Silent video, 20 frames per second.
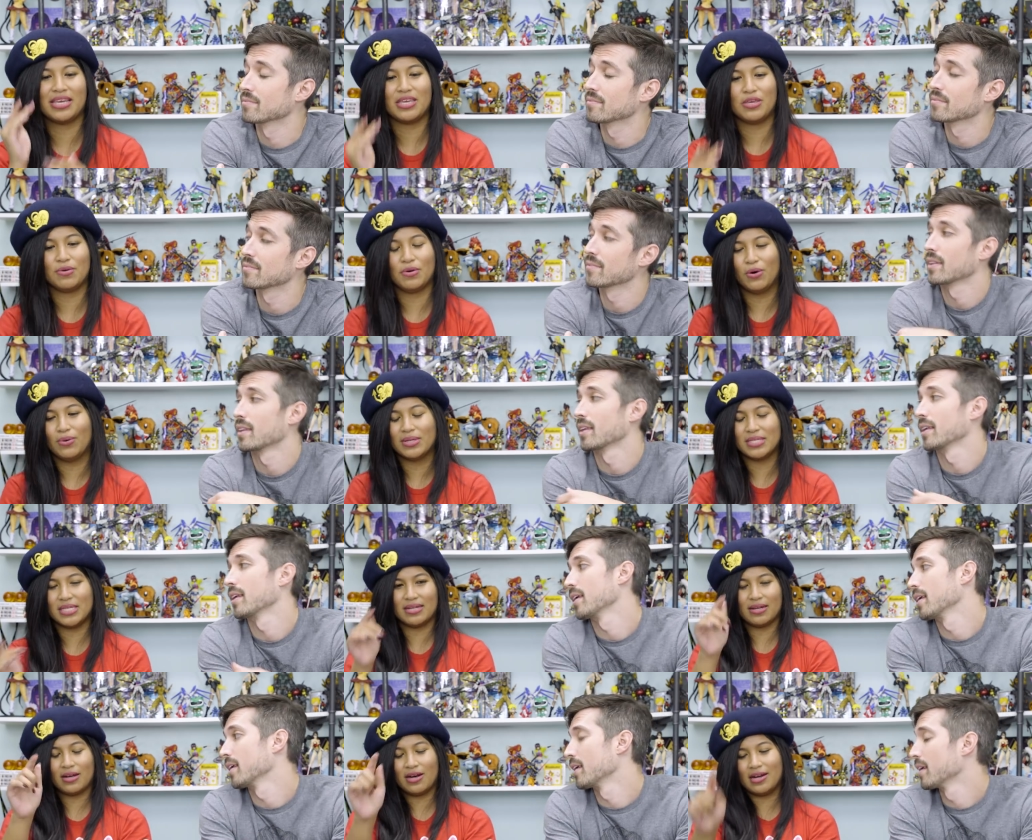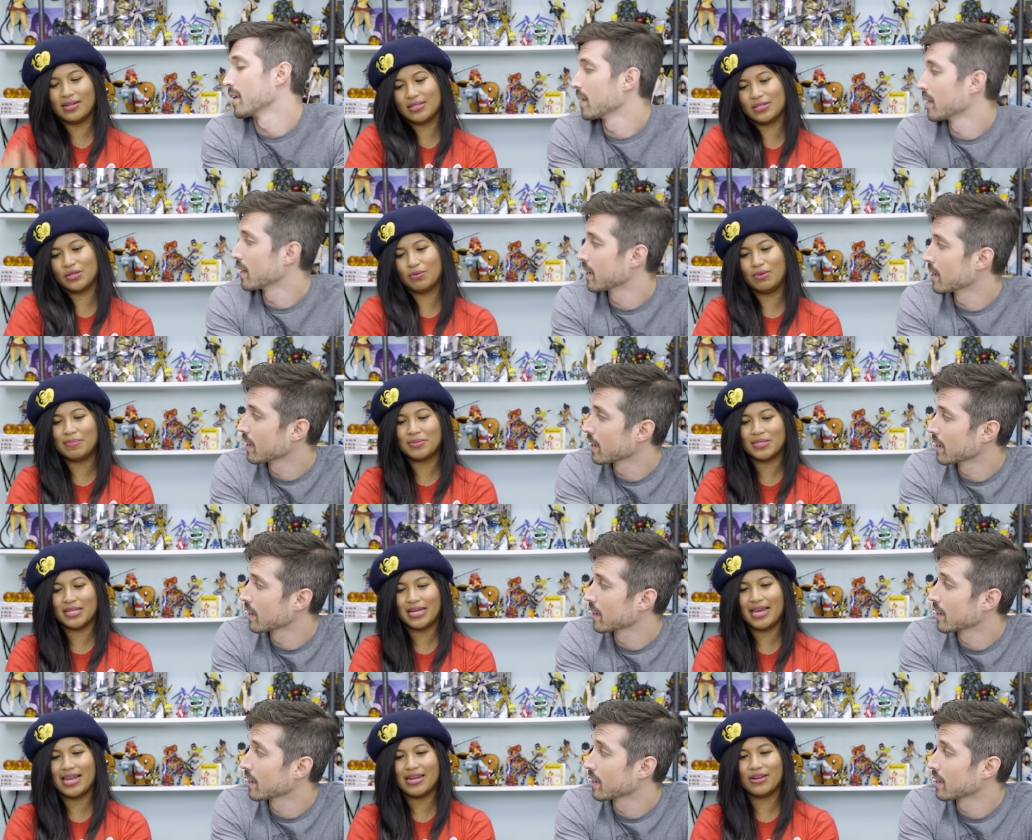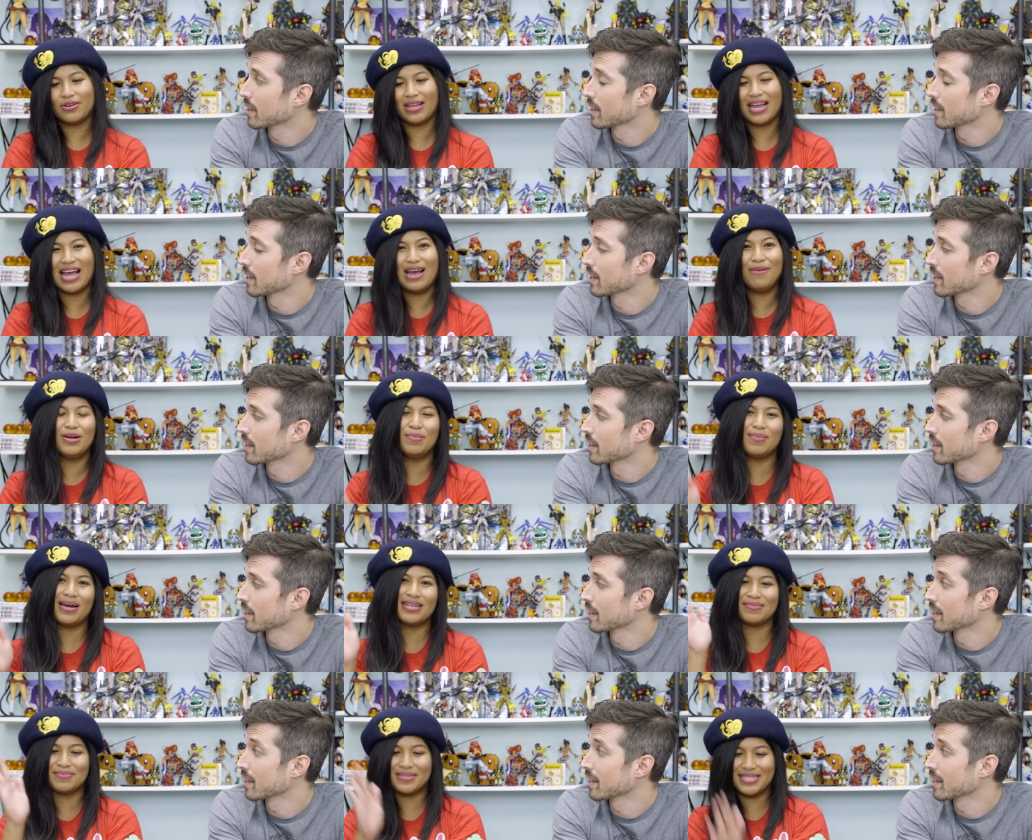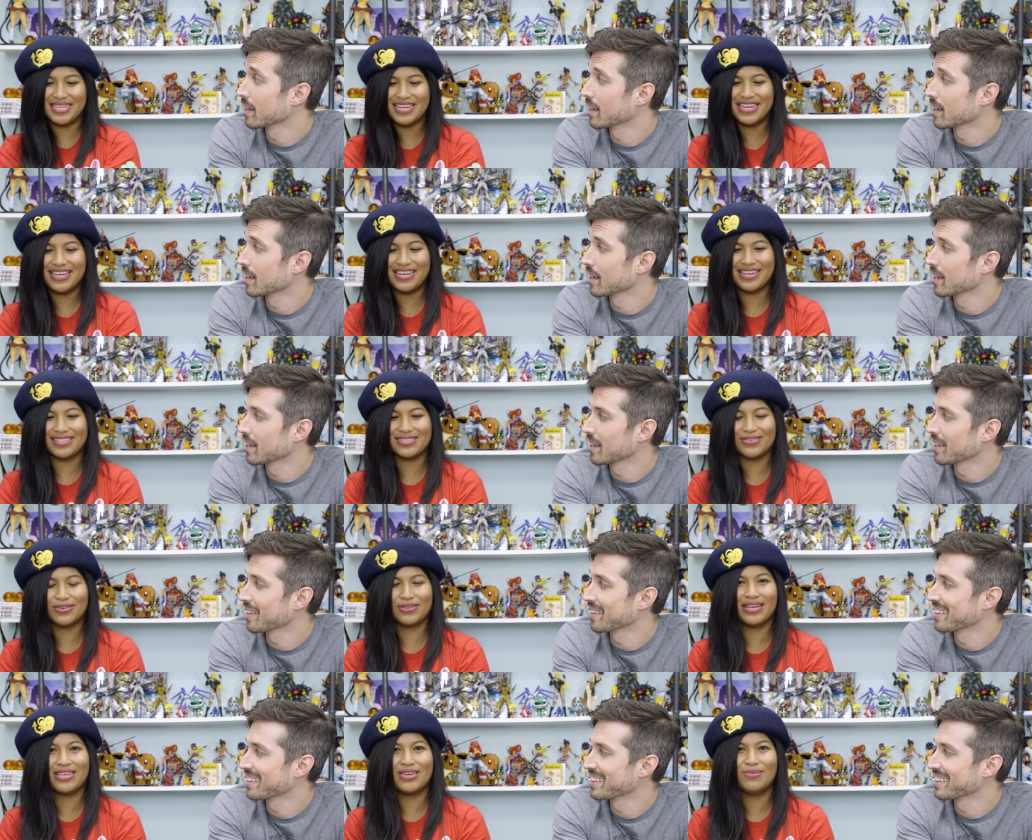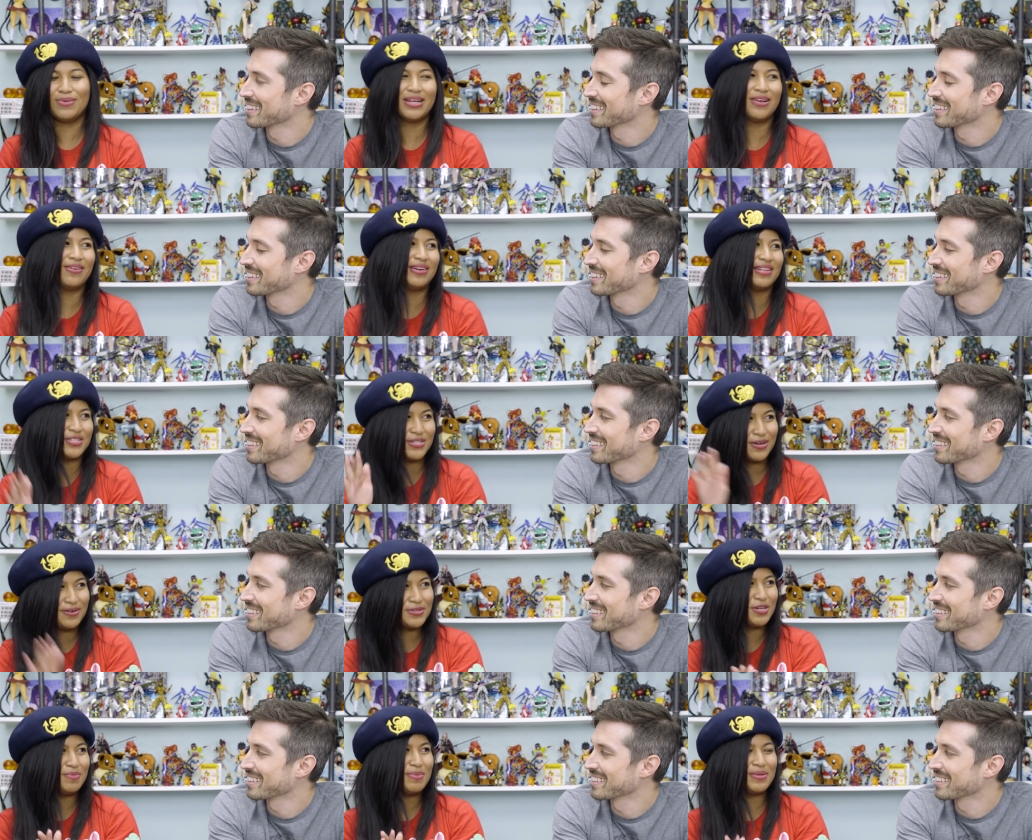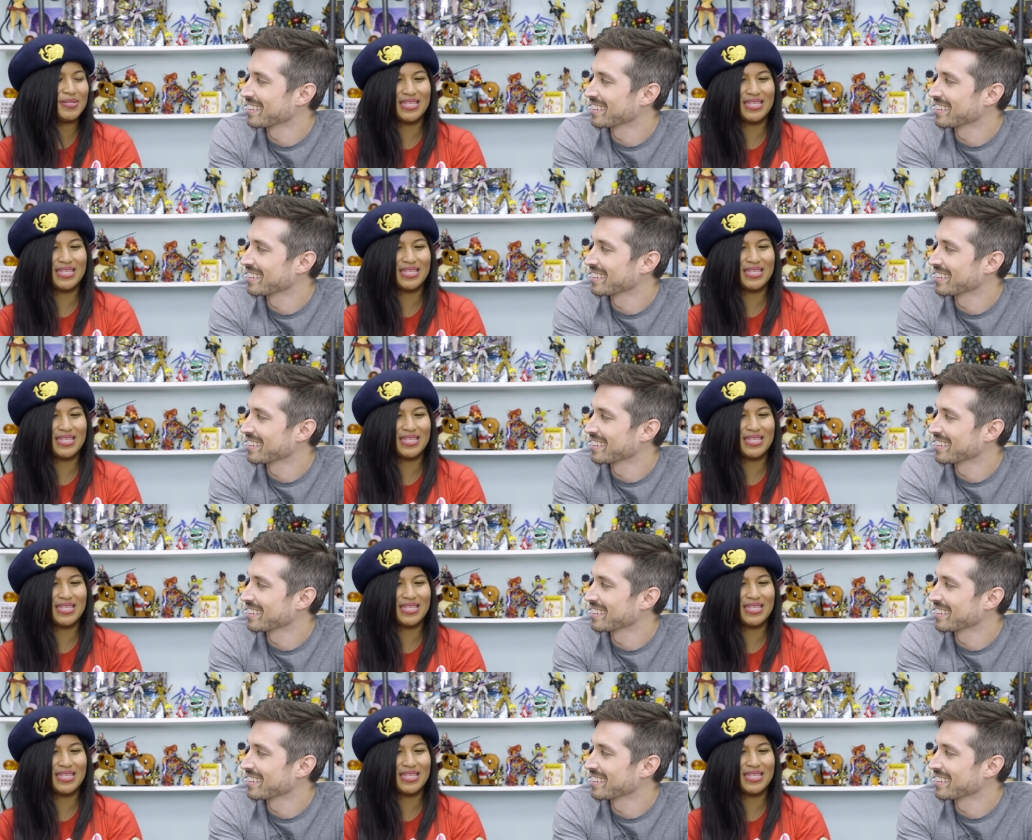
Speaker 1: like you go into the concert website and you're like I want to buy some tickets or like you want to go to the JoJo